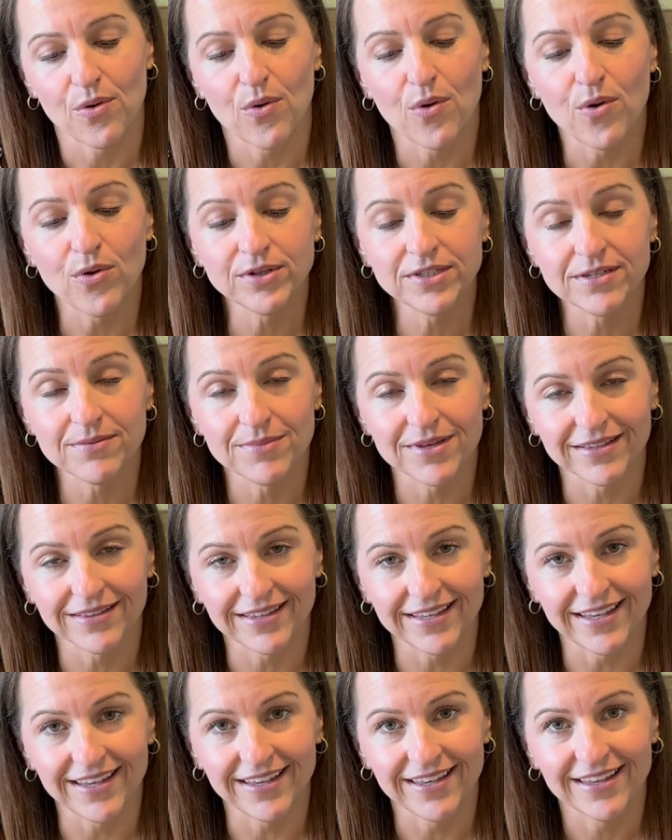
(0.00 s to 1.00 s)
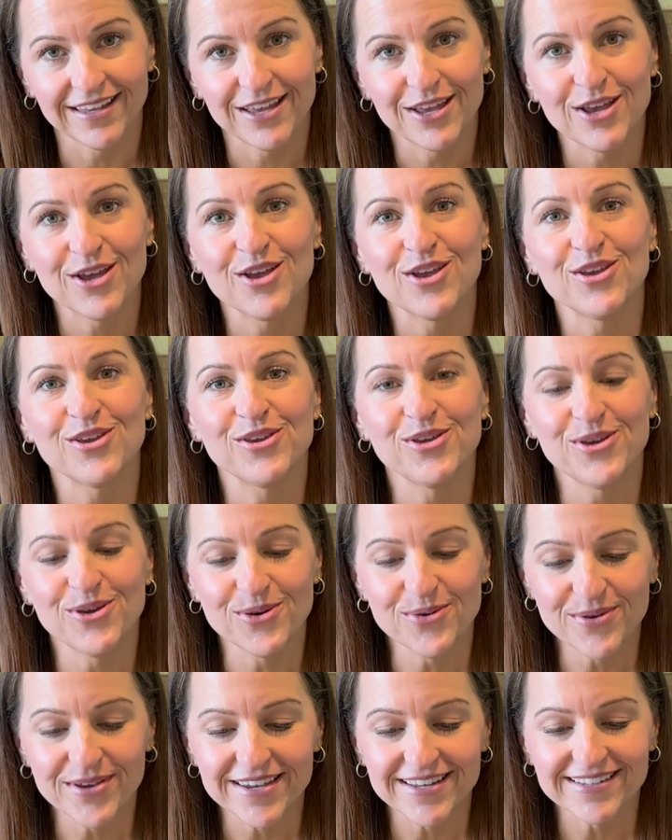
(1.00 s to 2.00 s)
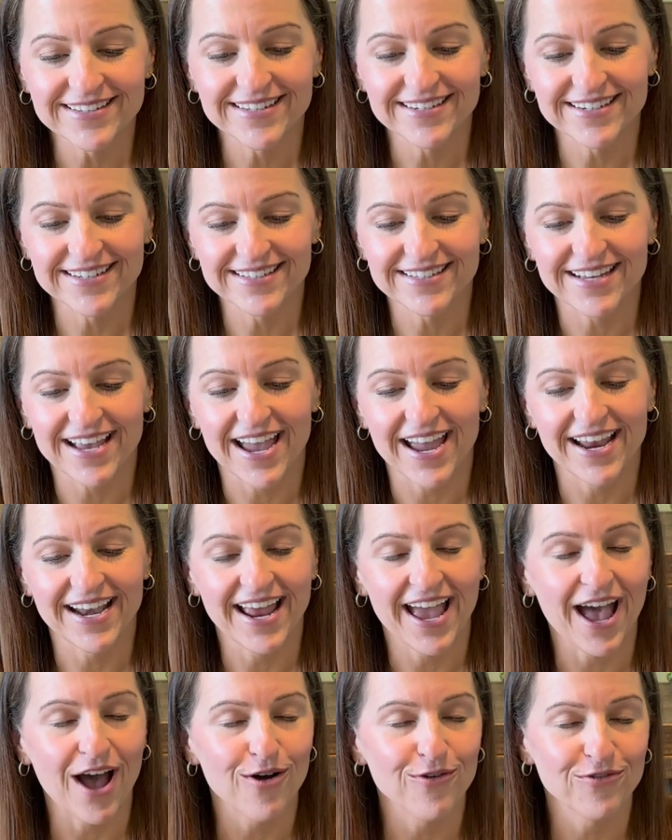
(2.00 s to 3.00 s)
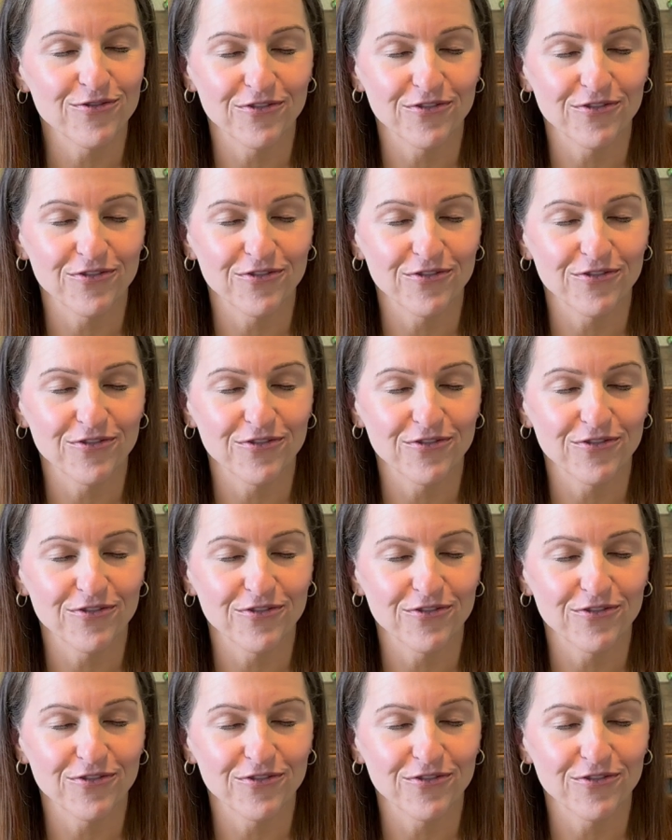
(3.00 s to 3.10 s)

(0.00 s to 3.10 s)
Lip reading: Ultimately, you get to decide how